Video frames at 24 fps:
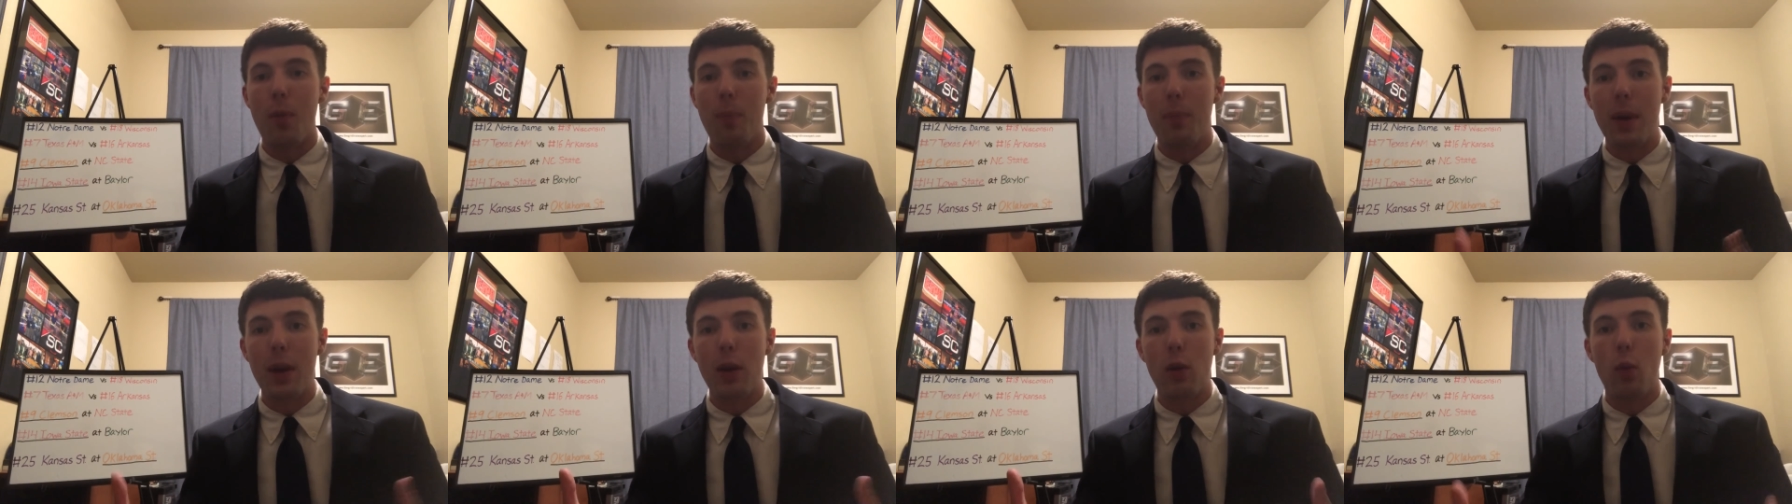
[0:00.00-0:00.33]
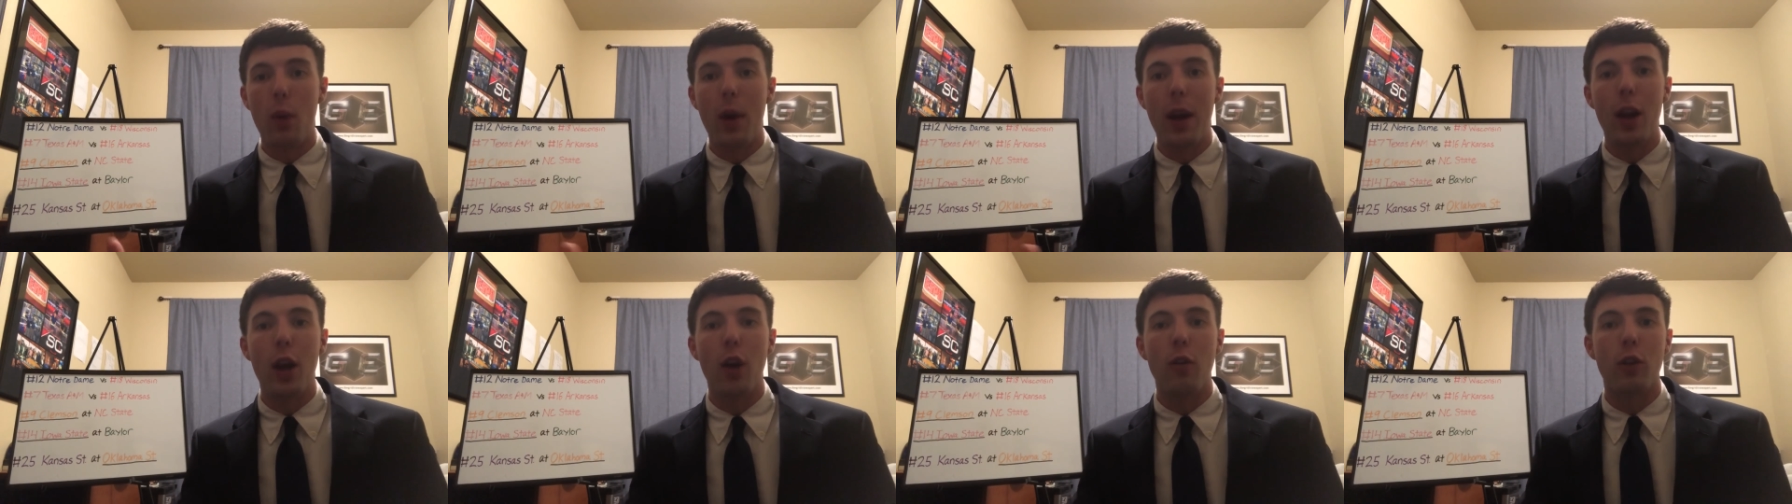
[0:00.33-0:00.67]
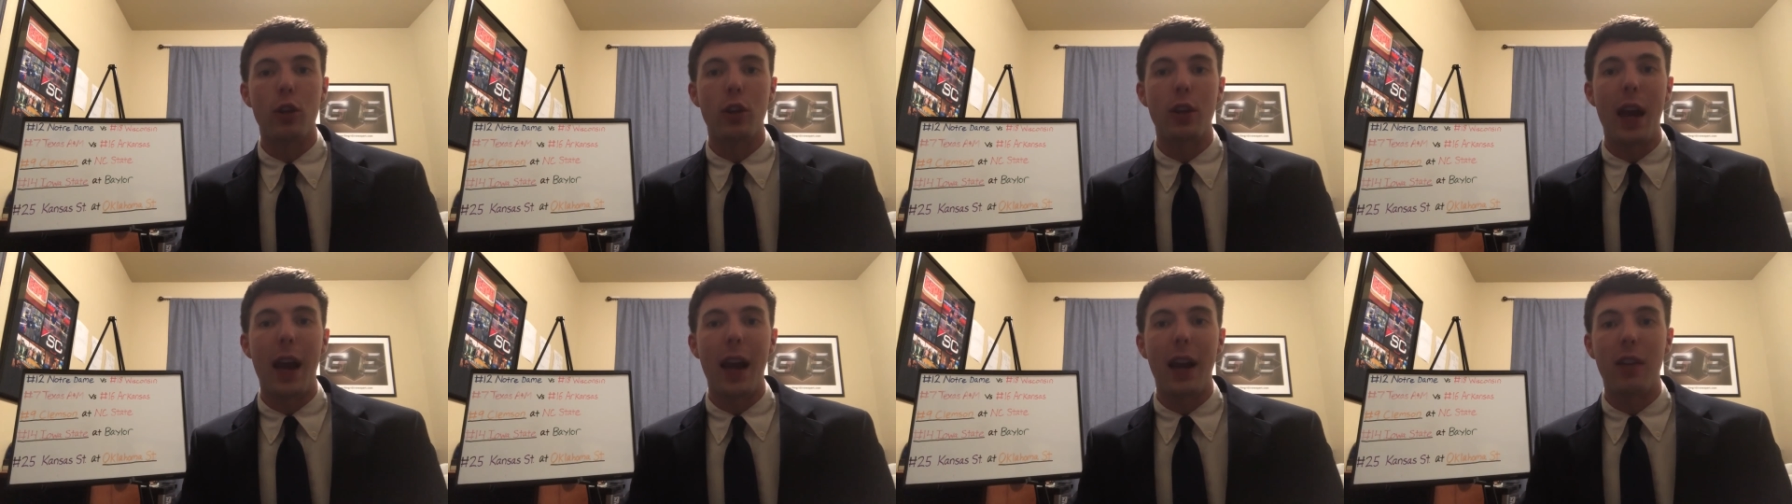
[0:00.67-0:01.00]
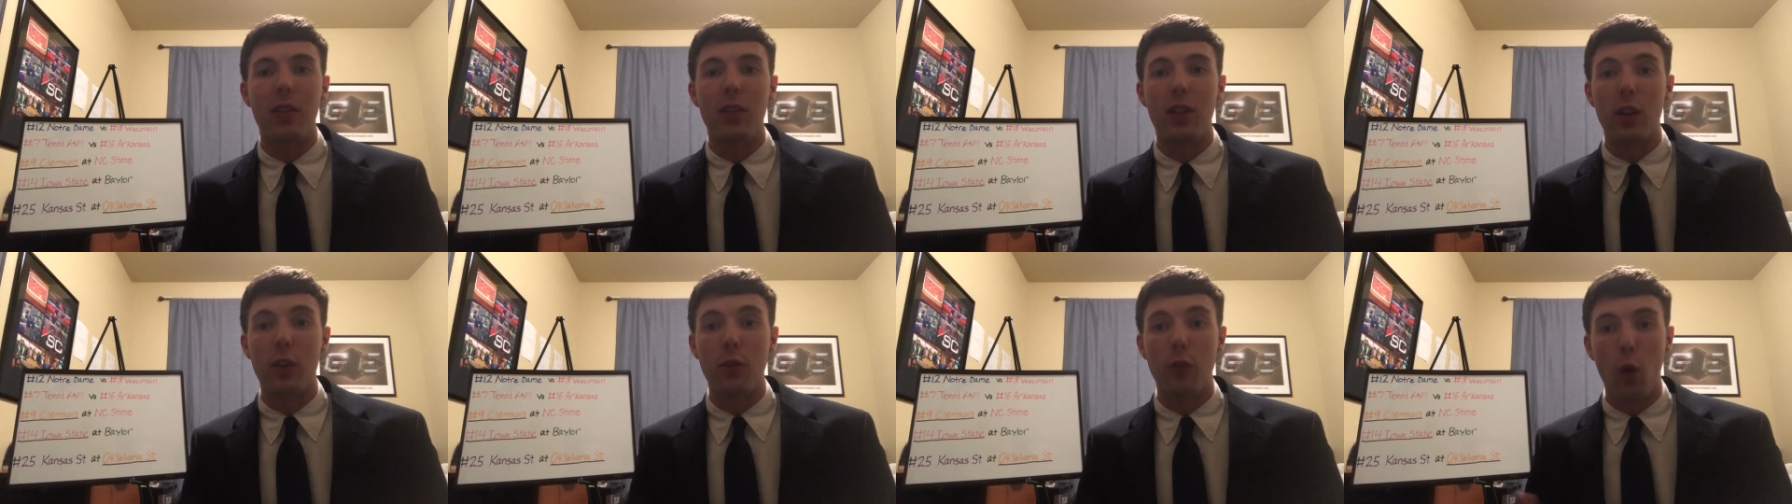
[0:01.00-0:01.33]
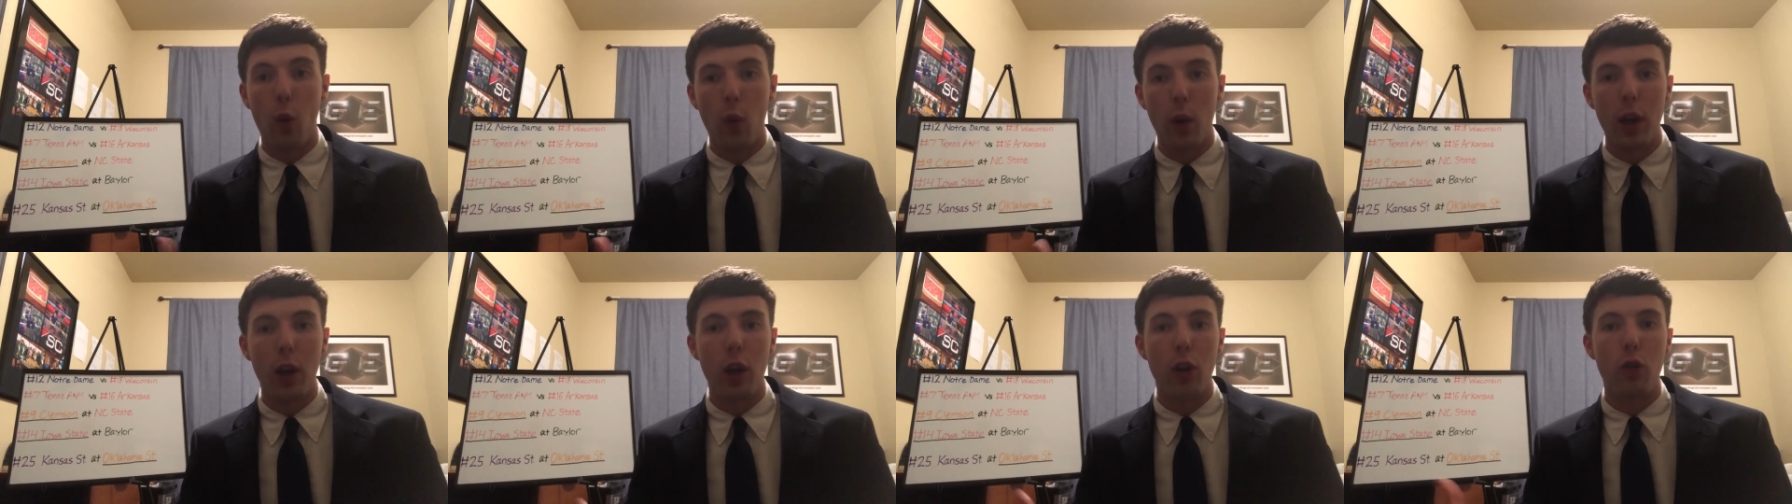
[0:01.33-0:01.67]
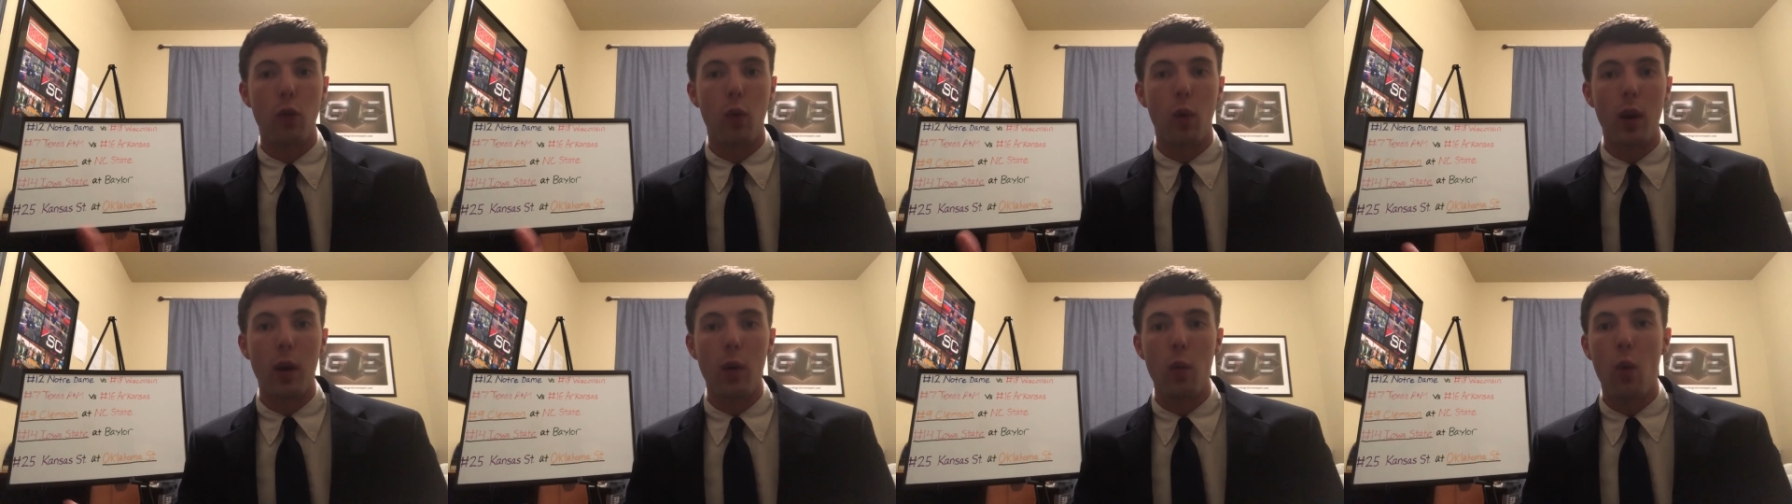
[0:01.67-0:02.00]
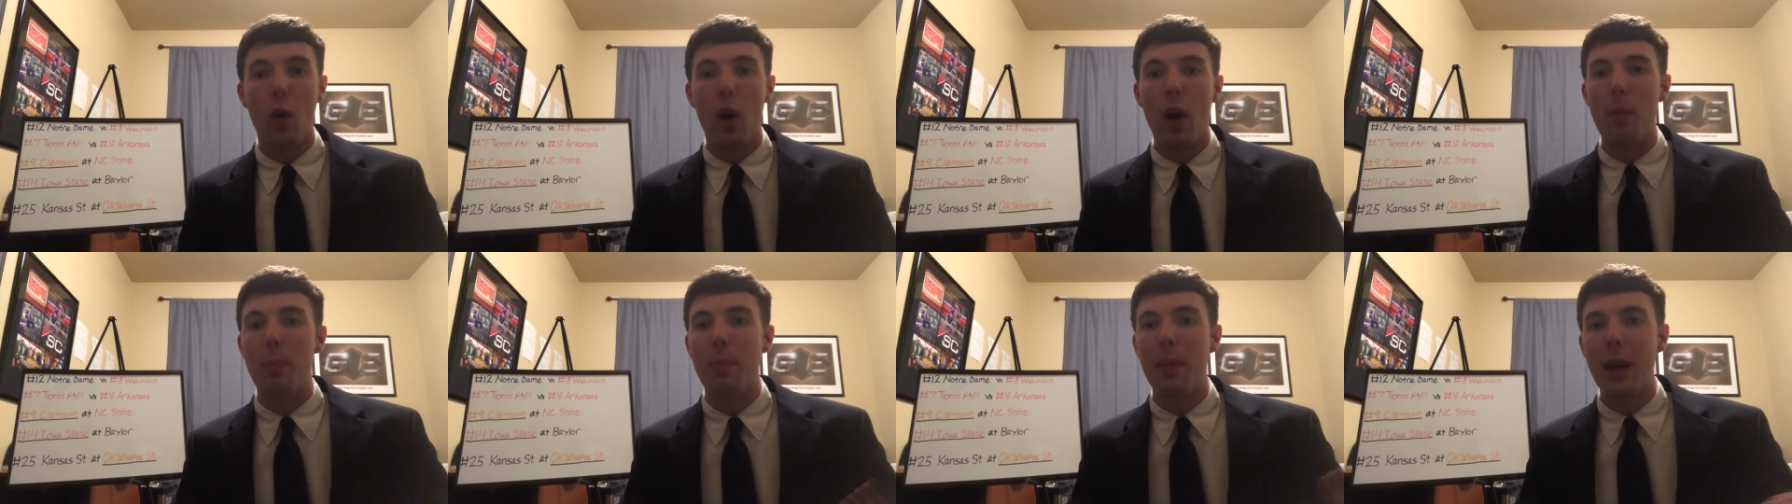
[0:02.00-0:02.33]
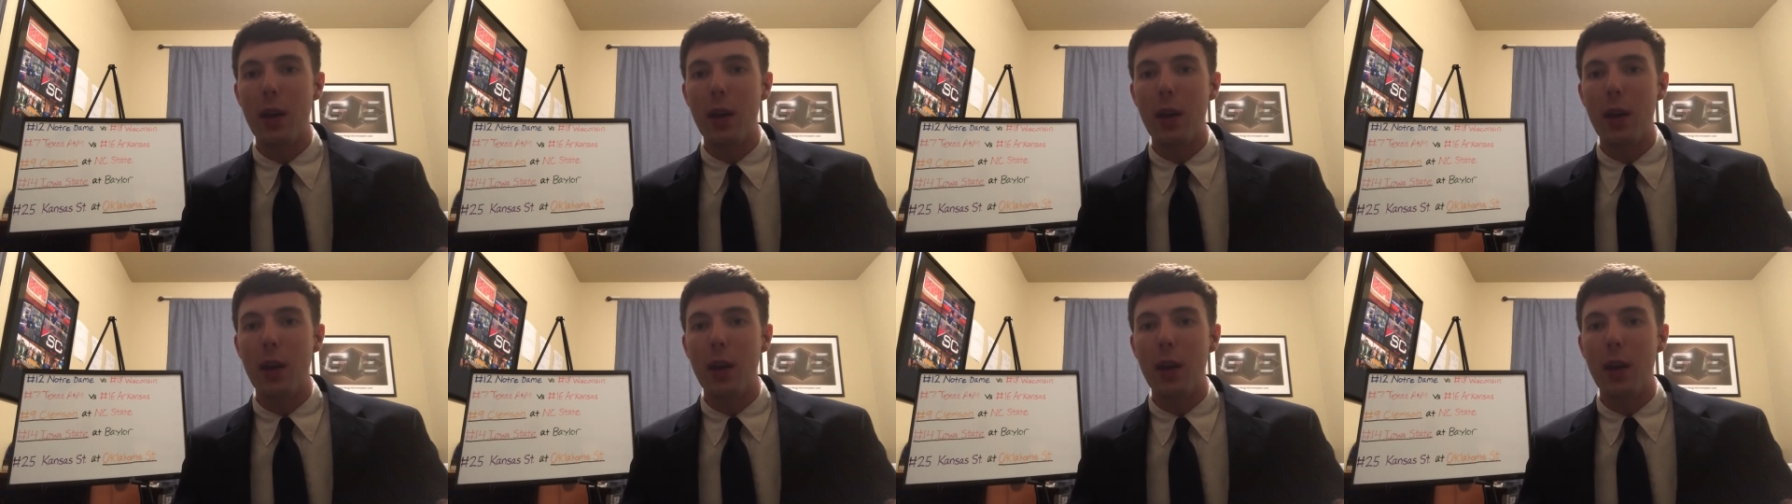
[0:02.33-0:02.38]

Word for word: Big win over Texas, 40 to 21.